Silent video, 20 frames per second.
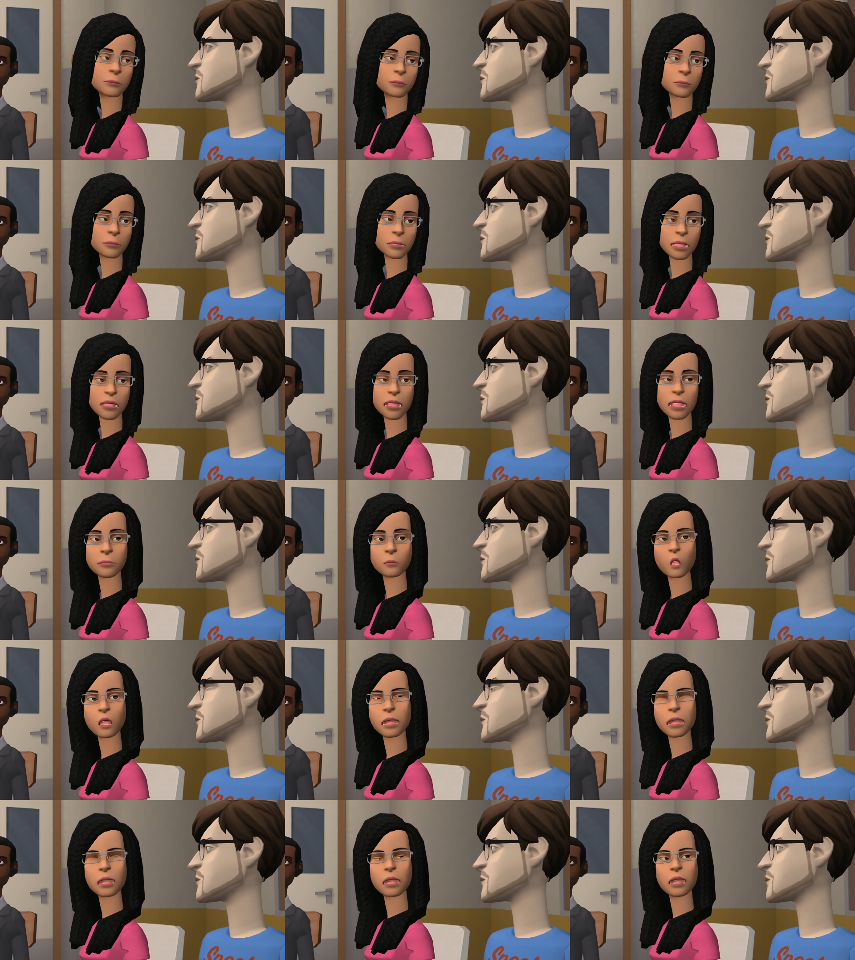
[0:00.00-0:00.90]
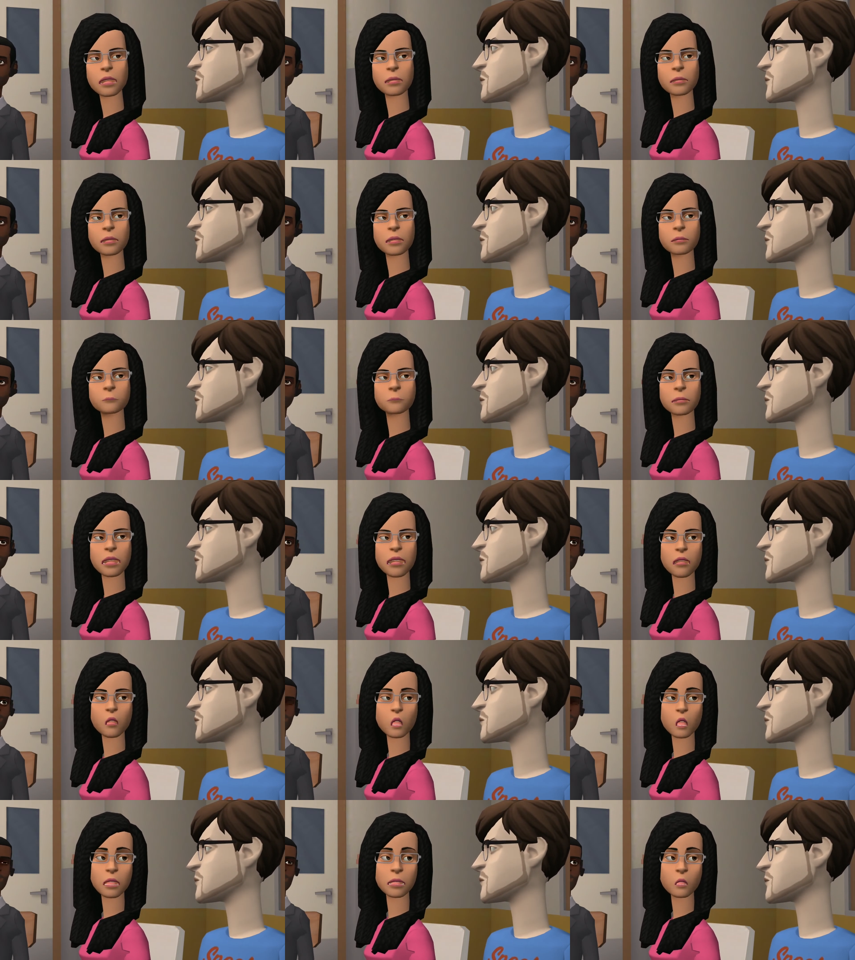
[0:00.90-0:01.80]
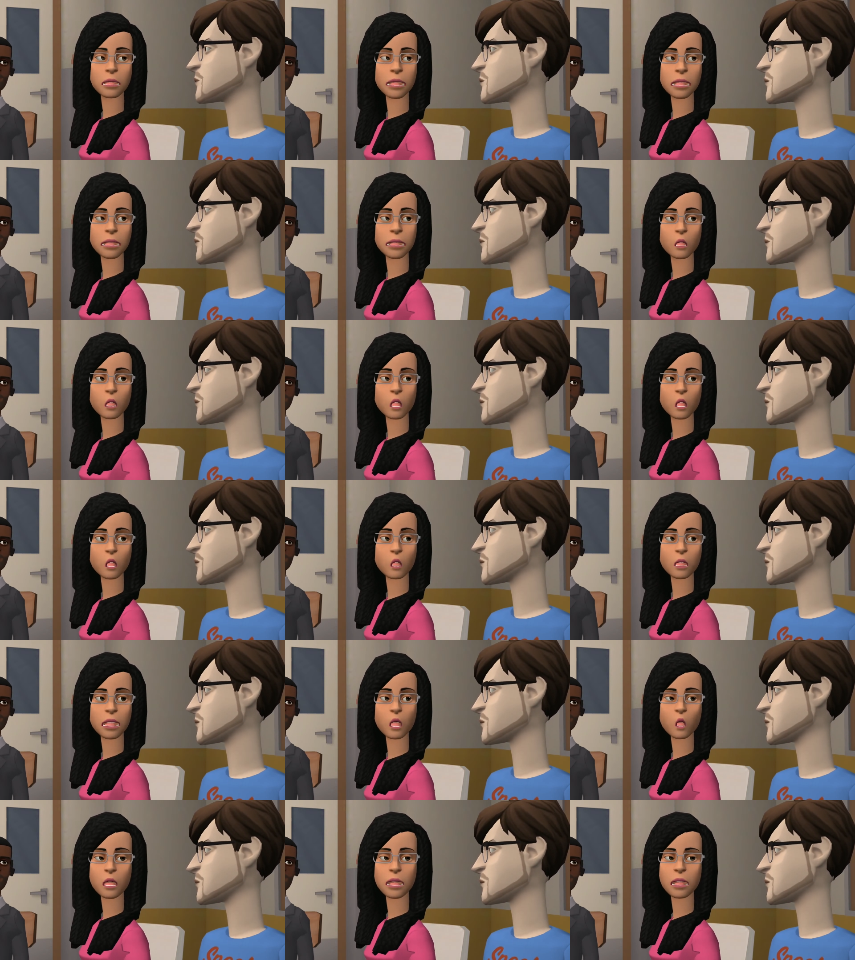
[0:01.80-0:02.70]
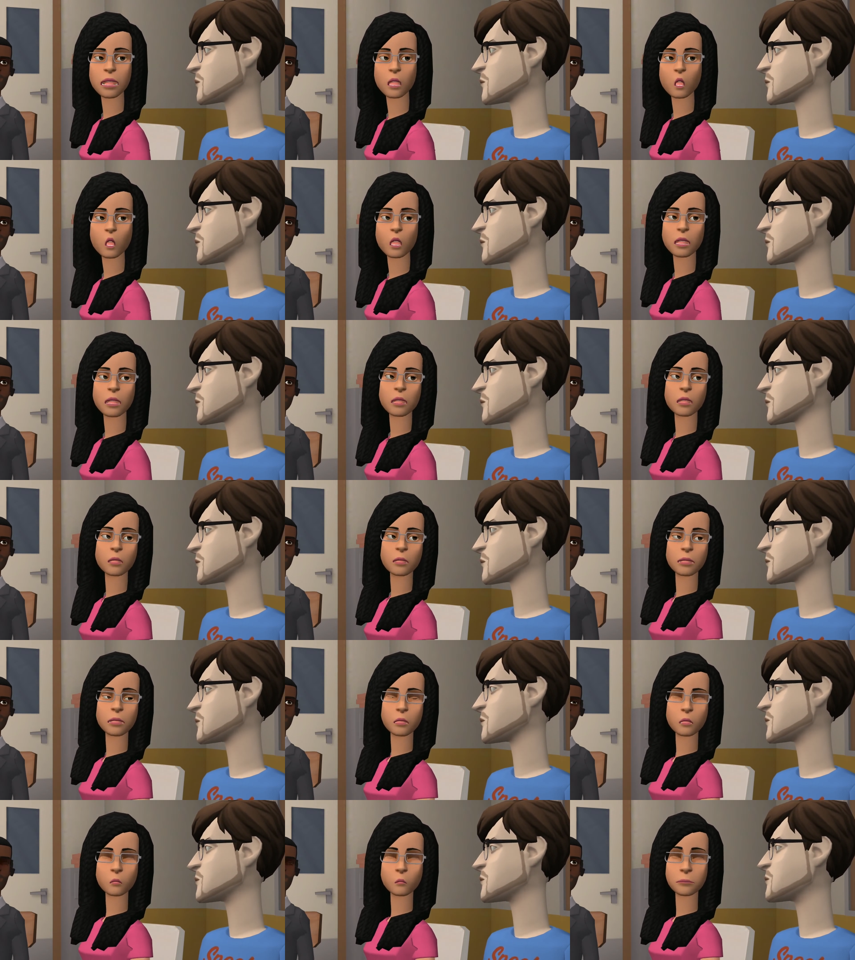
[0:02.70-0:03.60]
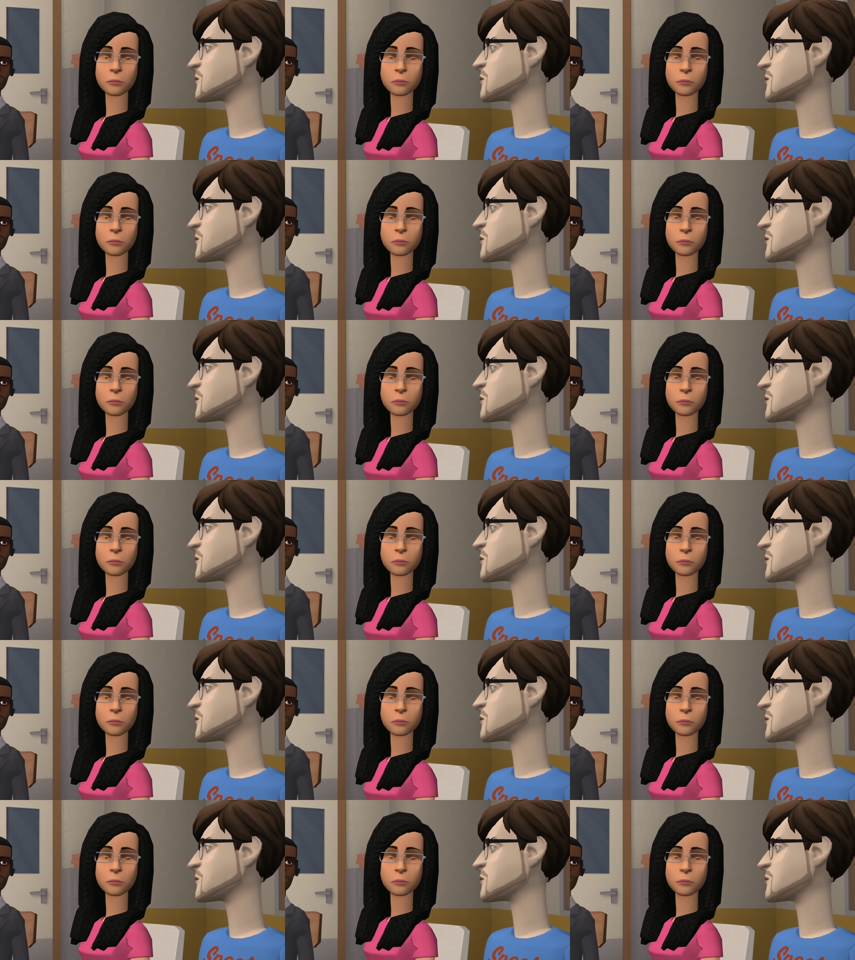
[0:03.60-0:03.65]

Speaker 1: Everybody else has been following suit with what the world goes,